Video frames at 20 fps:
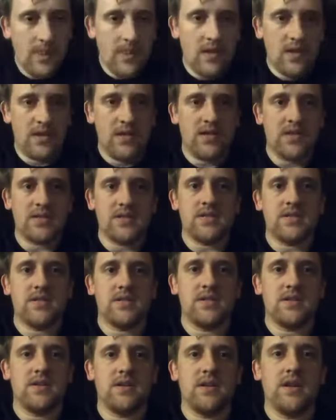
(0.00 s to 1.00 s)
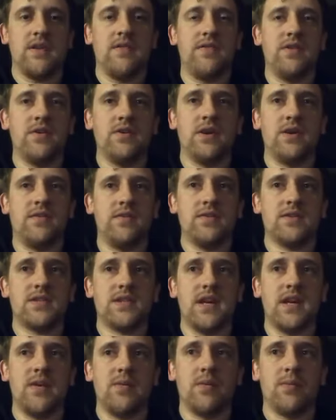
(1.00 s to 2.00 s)
Cuz if you if you
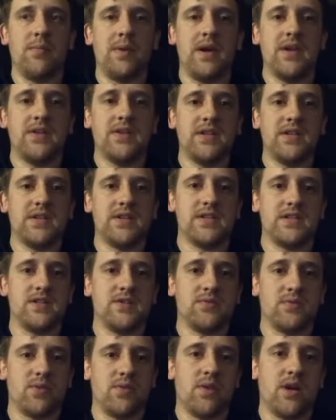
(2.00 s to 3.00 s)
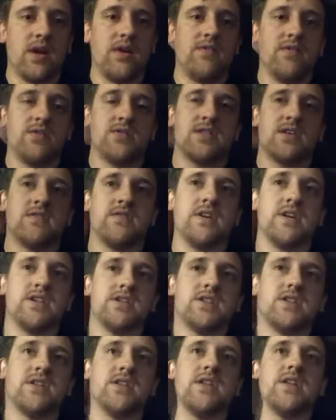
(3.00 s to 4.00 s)
say repentance is required for
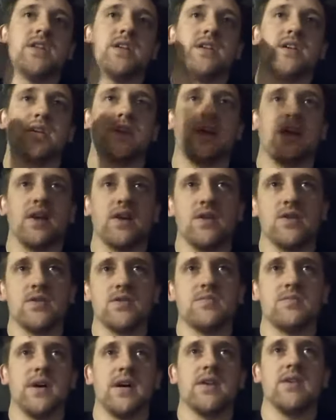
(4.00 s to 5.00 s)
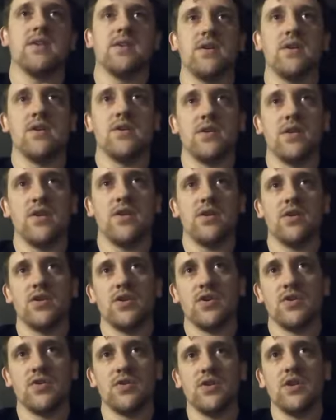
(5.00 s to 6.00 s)
salvation, then it kind of goes back to you're
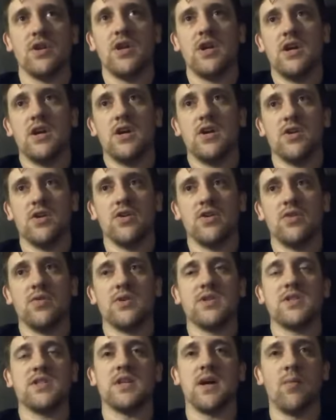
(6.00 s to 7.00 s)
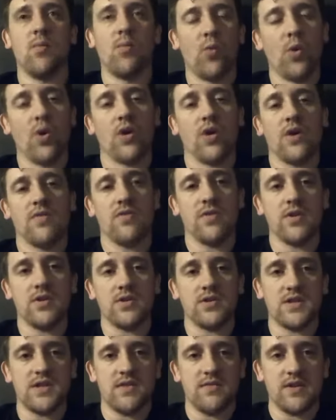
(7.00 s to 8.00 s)
you're you're doing some work for your
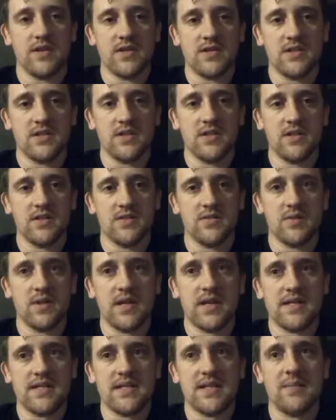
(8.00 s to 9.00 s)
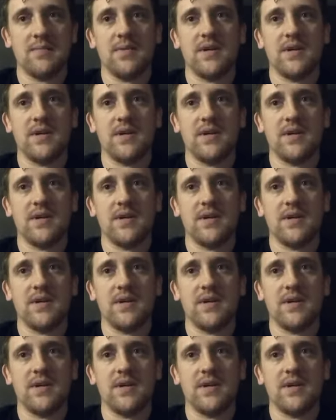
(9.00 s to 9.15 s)
salvation is the way I see it.